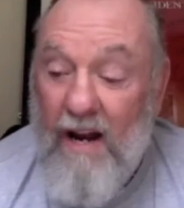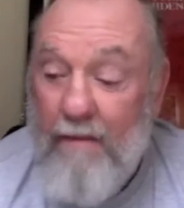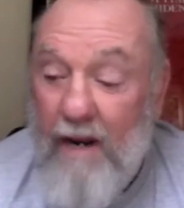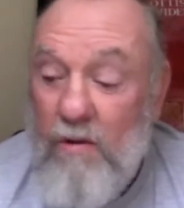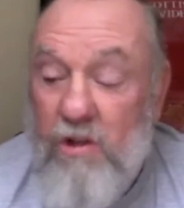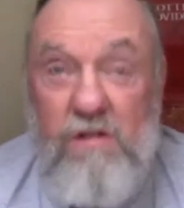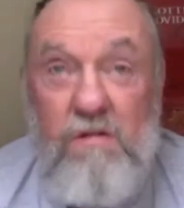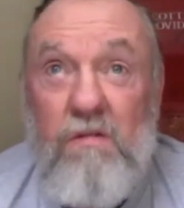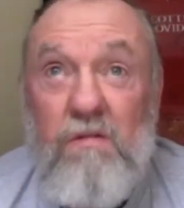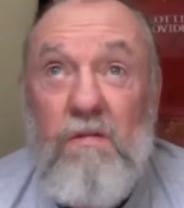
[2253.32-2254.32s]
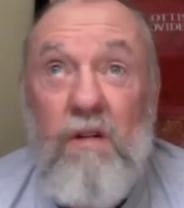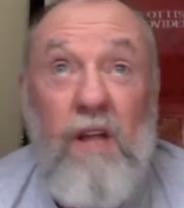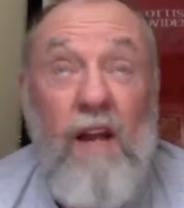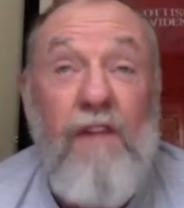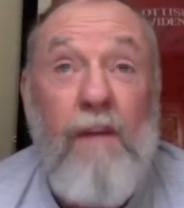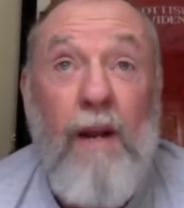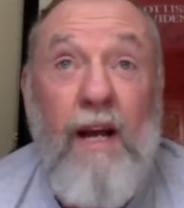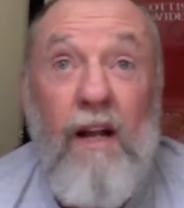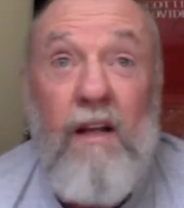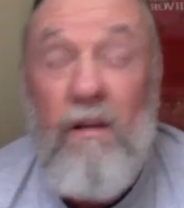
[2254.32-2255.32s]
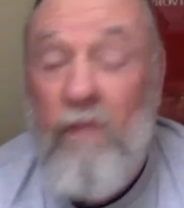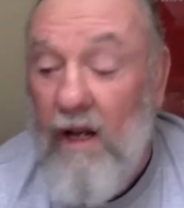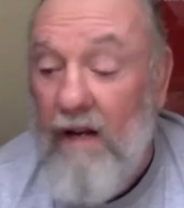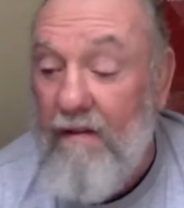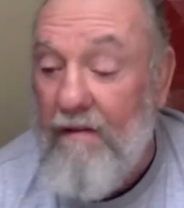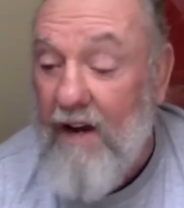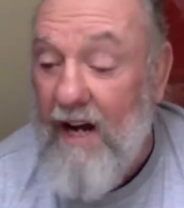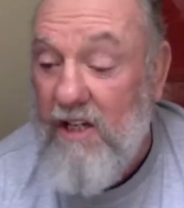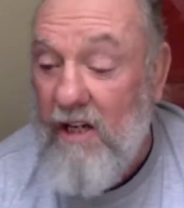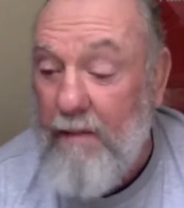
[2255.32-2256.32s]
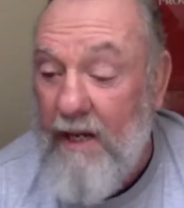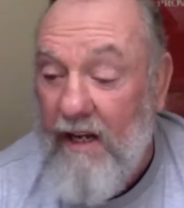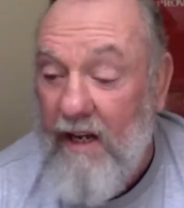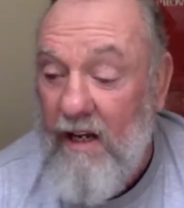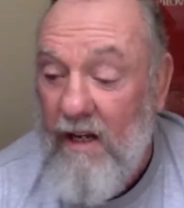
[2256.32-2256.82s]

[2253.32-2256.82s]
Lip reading: Bray was a terrific player. He went to live in France in a bakery.